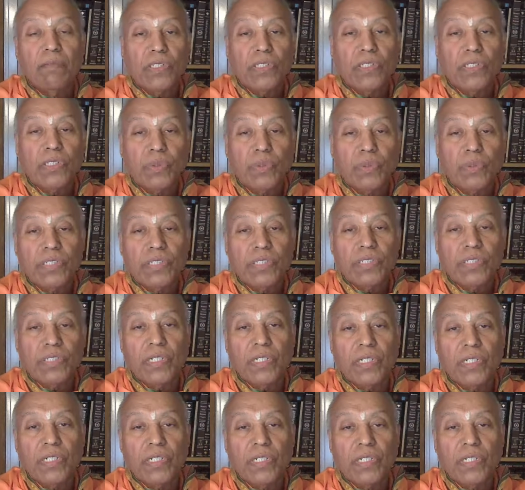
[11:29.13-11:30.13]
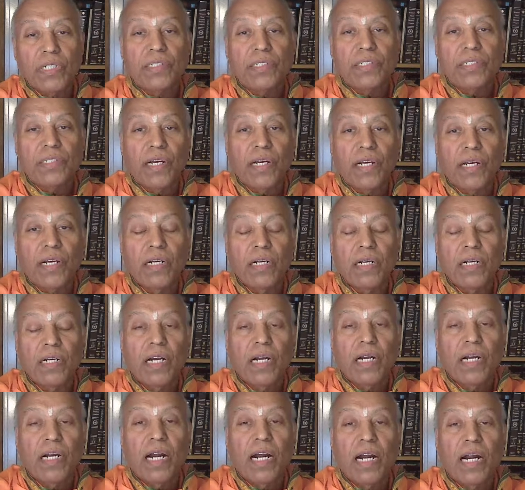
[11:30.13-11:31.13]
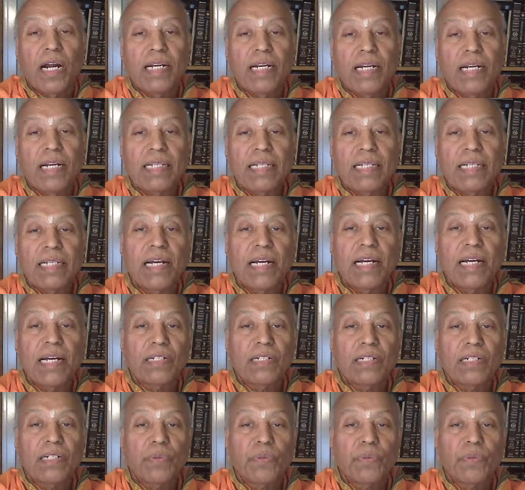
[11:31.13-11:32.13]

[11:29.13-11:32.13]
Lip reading: discussed each other and they decided to